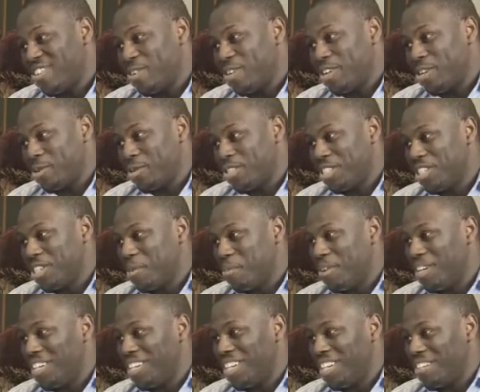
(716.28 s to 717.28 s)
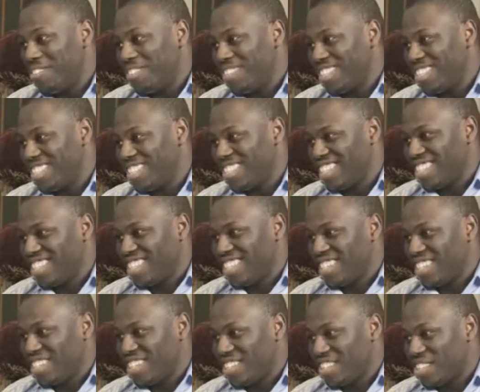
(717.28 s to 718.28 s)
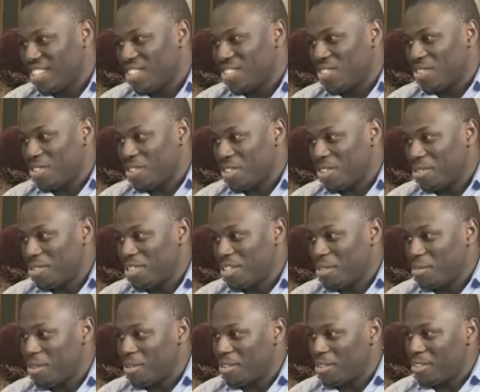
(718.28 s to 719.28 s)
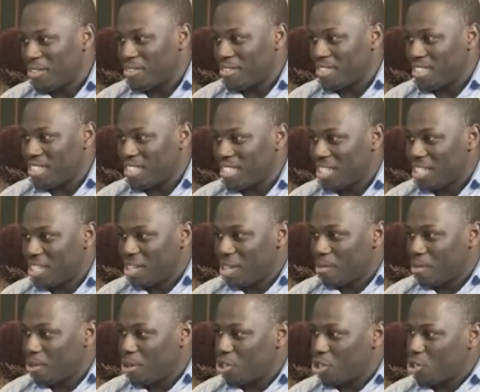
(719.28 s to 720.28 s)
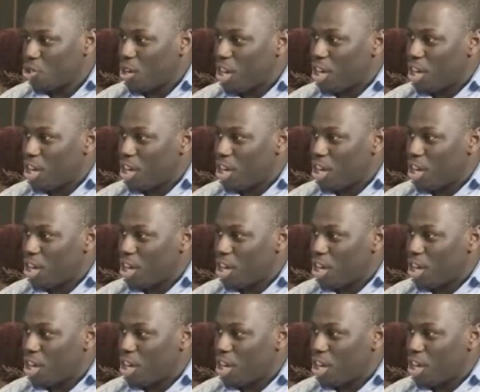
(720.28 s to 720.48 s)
will still remain relevant. So they still remain relevant. But do